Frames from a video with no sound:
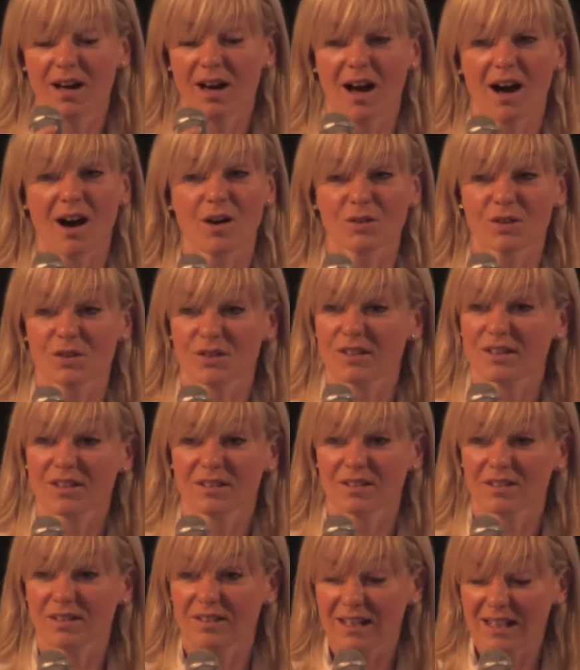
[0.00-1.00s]
how does
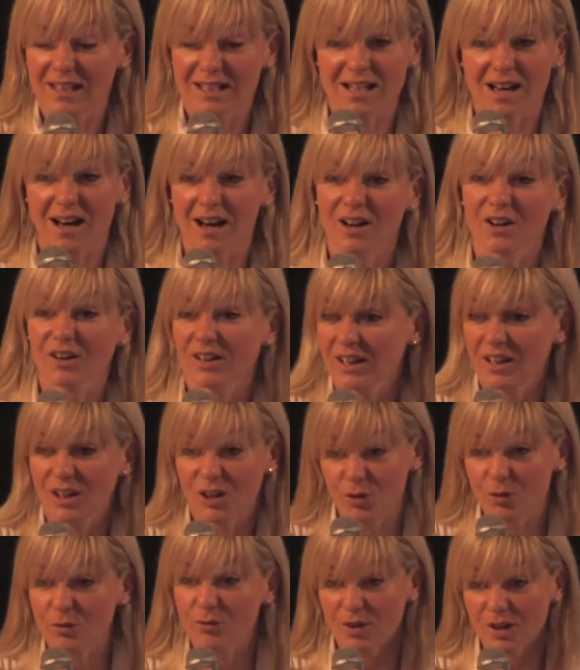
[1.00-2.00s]
the entire
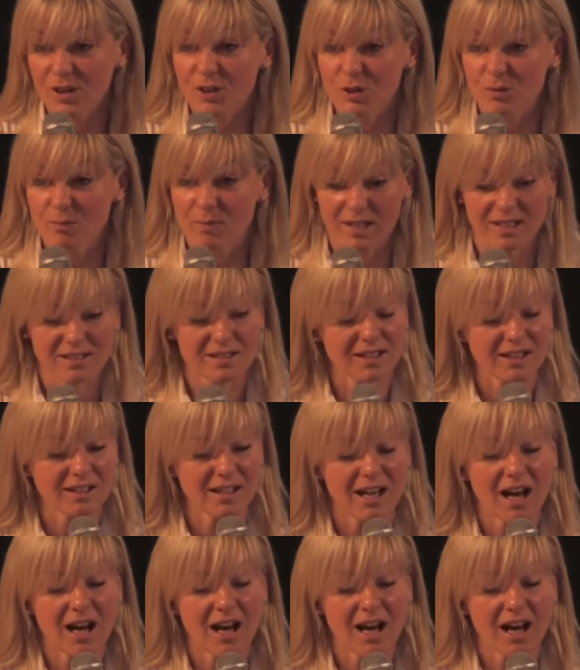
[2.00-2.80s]
EU function, basically.